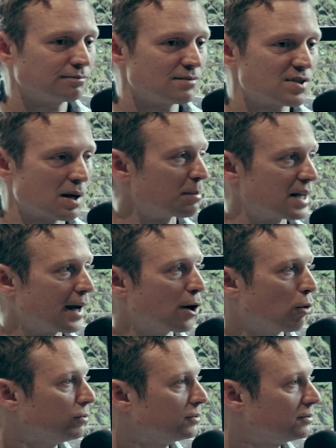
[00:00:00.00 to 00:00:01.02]
San
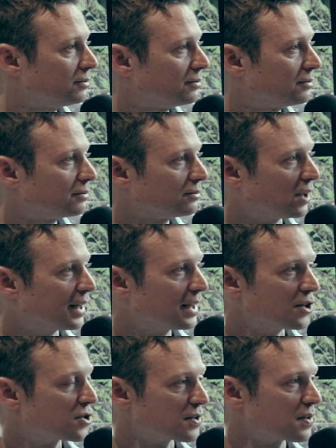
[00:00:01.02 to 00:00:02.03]
Mateo. Like
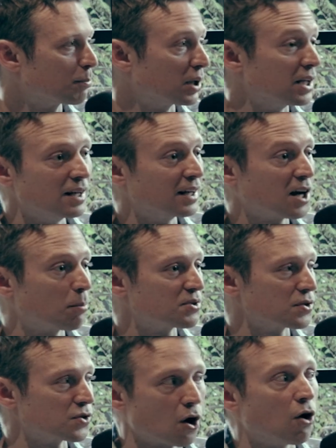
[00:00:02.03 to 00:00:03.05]
it's just, but it
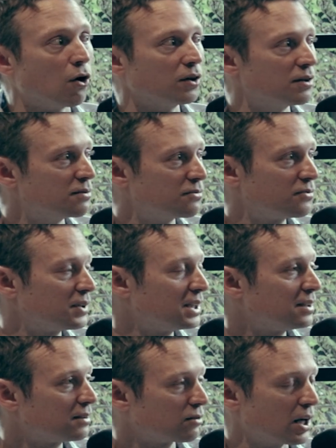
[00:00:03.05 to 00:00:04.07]
encompasses all of
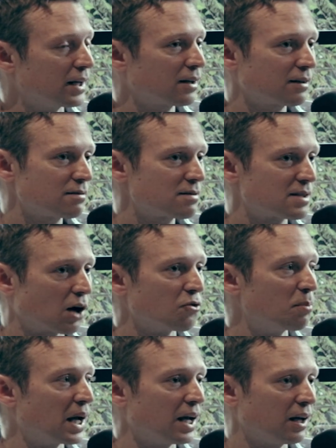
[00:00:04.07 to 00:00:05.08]
like South
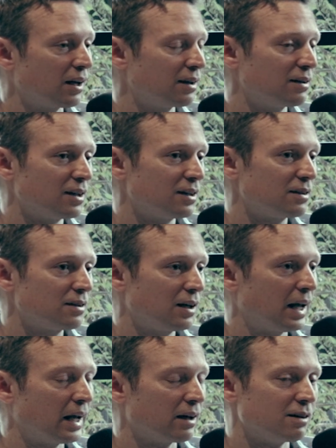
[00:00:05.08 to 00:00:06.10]
Bay
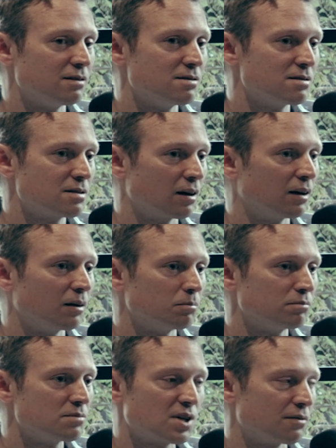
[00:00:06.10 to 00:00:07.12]
and
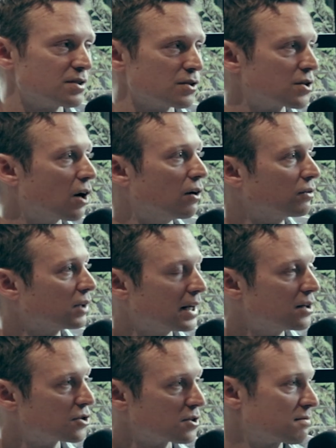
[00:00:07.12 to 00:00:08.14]
San Francisco. Like
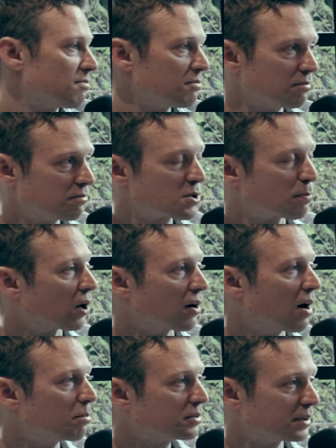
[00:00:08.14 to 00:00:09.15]
it just sprung
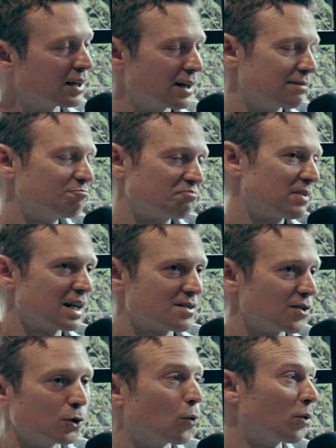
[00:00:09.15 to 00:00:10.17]
up, and that's
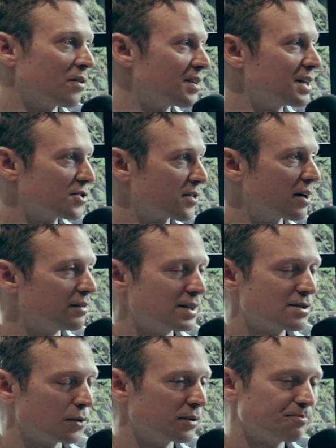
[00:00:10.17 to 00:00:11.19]
the lore and the history of it.
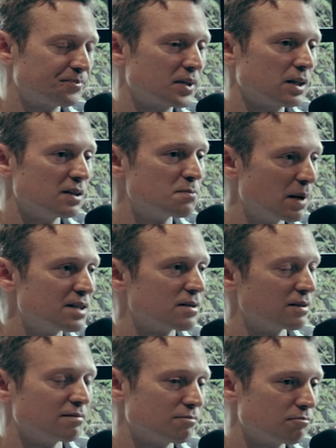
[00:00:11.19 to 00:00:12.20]
So it's based
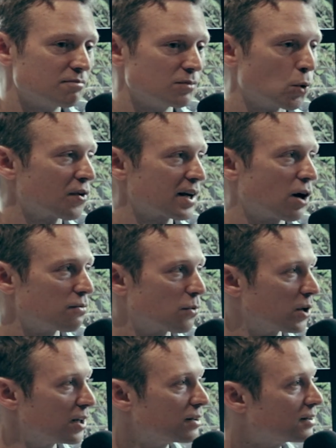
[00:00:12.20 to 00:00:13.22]
in Northern
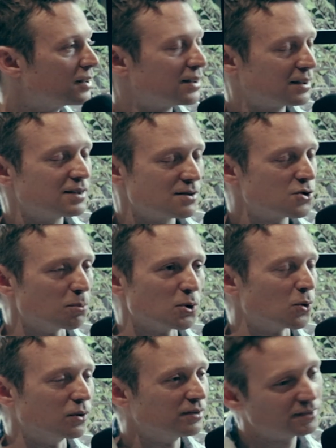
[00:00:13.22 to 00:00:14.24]
California. Super
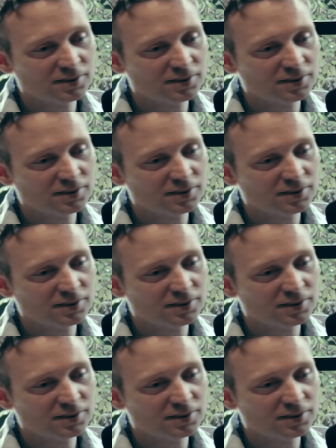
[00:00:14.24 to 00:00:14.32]
cool.